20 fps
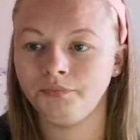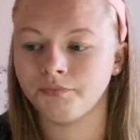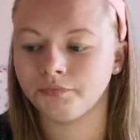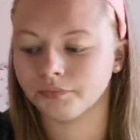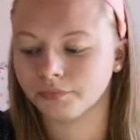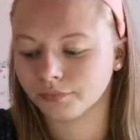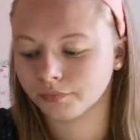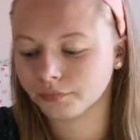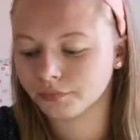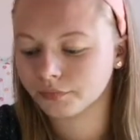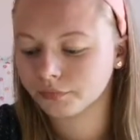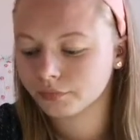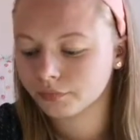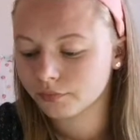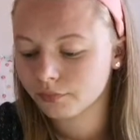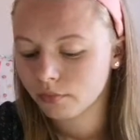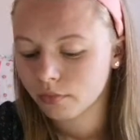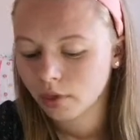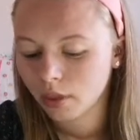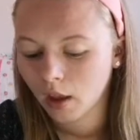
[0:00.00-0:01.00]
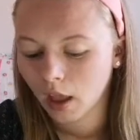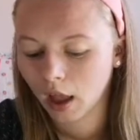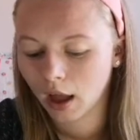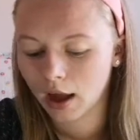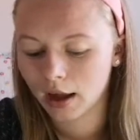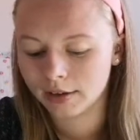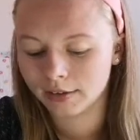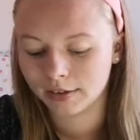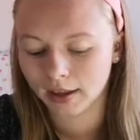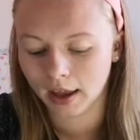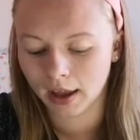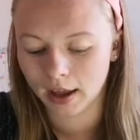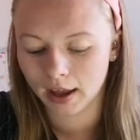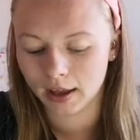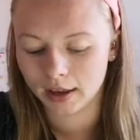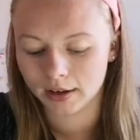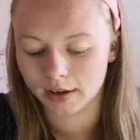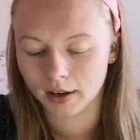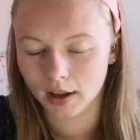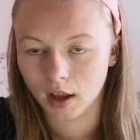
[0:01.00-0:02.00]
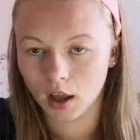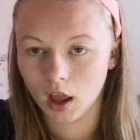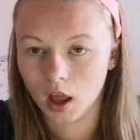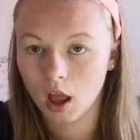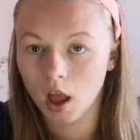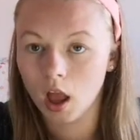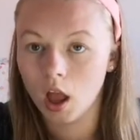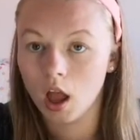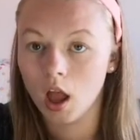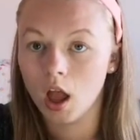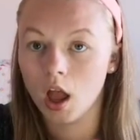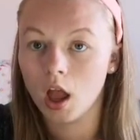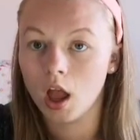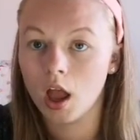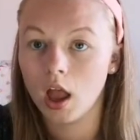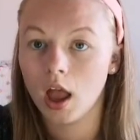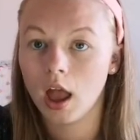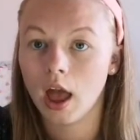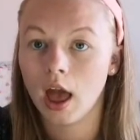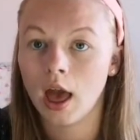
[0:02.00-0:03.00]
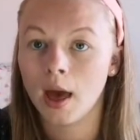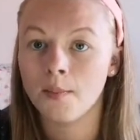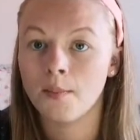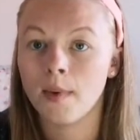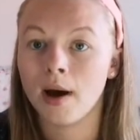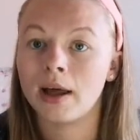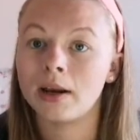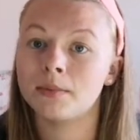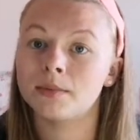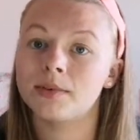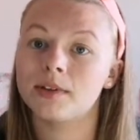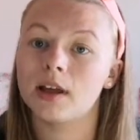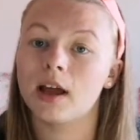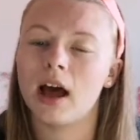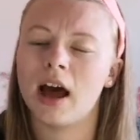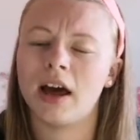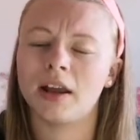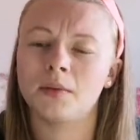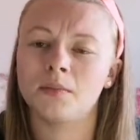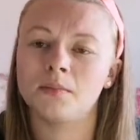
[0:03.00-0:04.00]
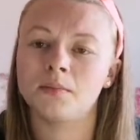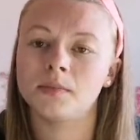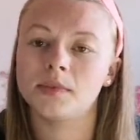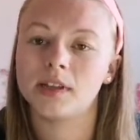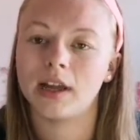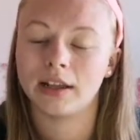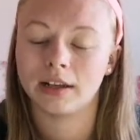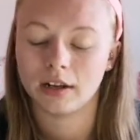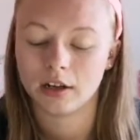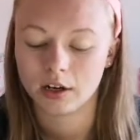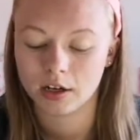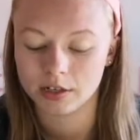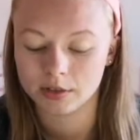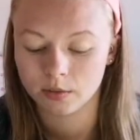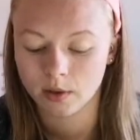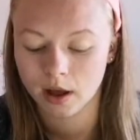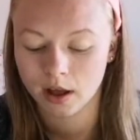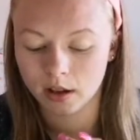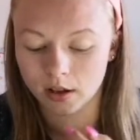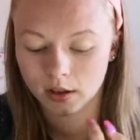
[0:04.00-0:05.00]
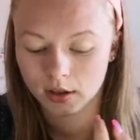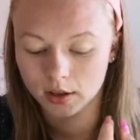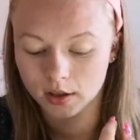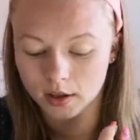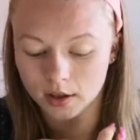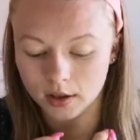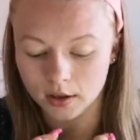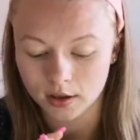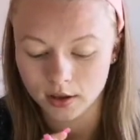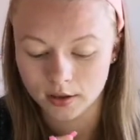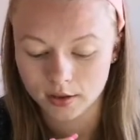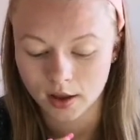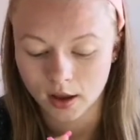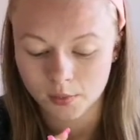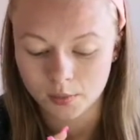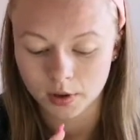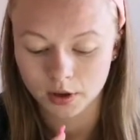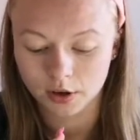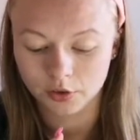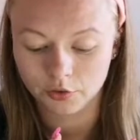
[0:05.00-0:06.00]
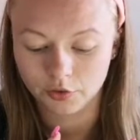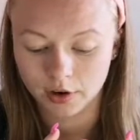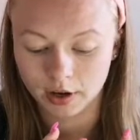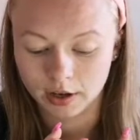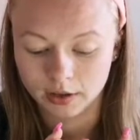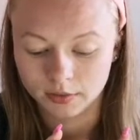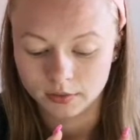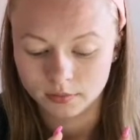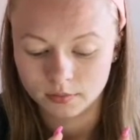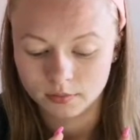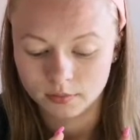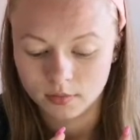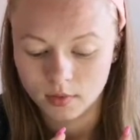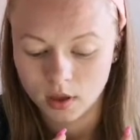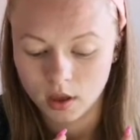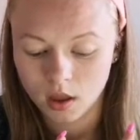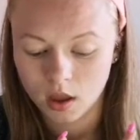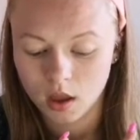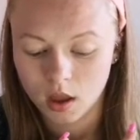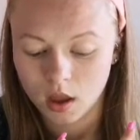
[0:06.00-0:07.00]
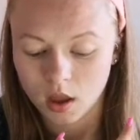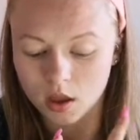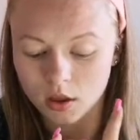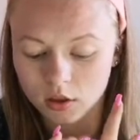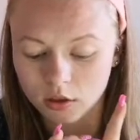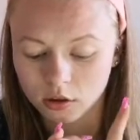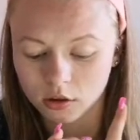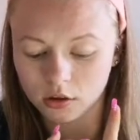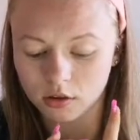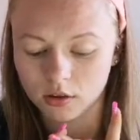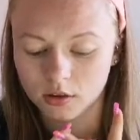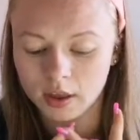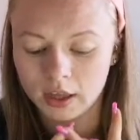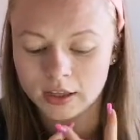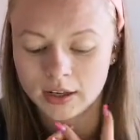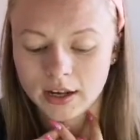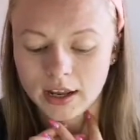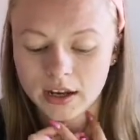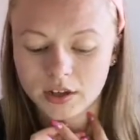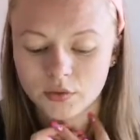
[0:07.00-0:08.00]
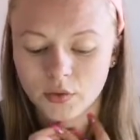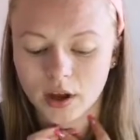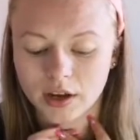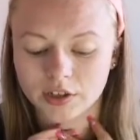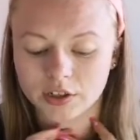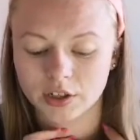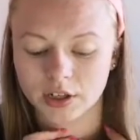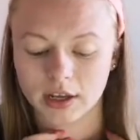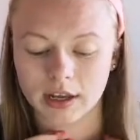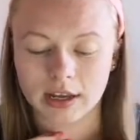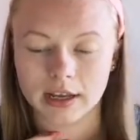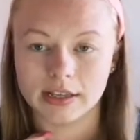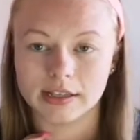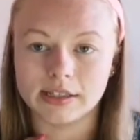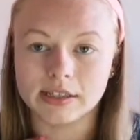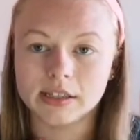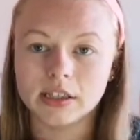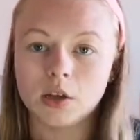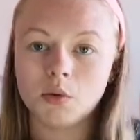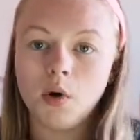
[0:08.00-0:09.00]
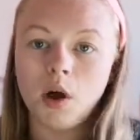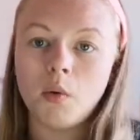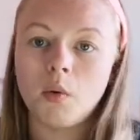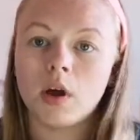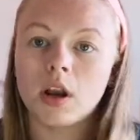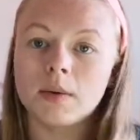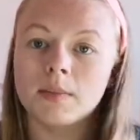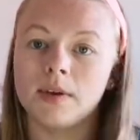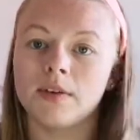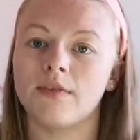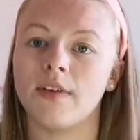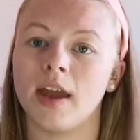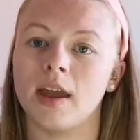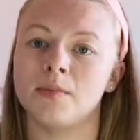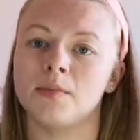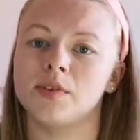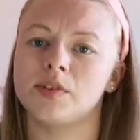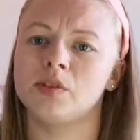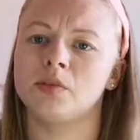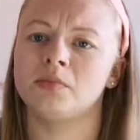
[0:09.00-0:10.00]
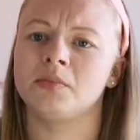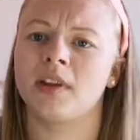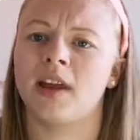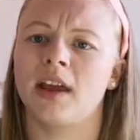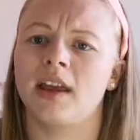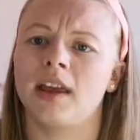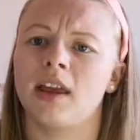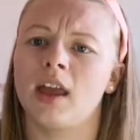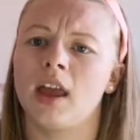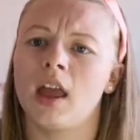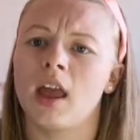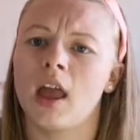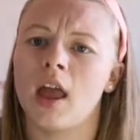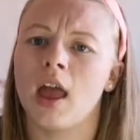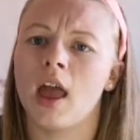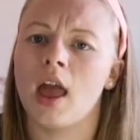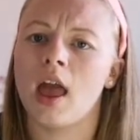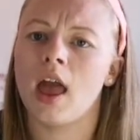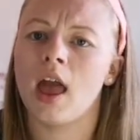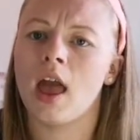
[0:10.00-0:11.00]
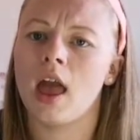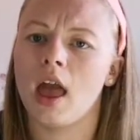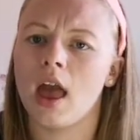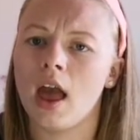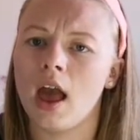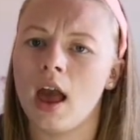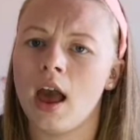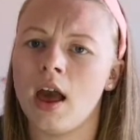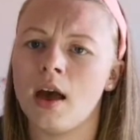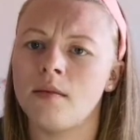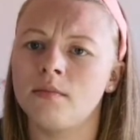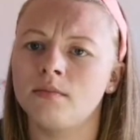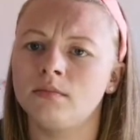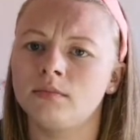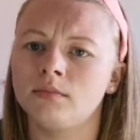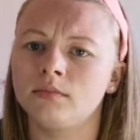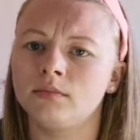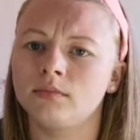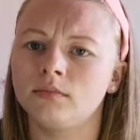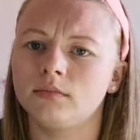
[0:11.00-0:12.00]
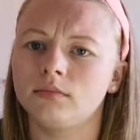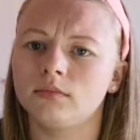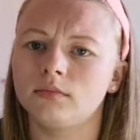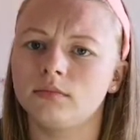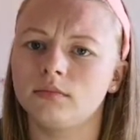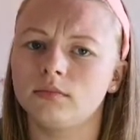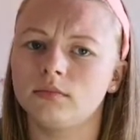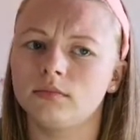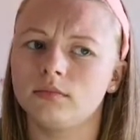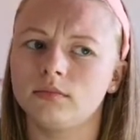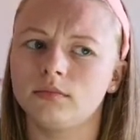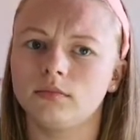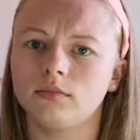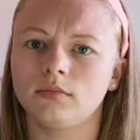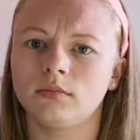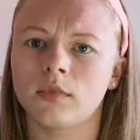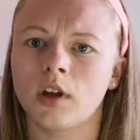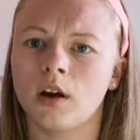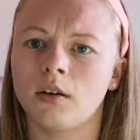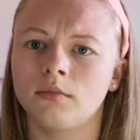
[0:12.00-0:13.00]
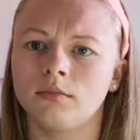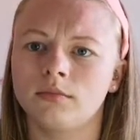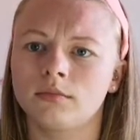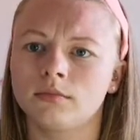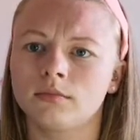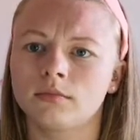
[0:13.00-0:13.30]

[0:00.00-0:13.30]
and then um, Adam, Adam Sandler as well. That'll be the three. Then the next question is Do I want to be famous someday? Um, no.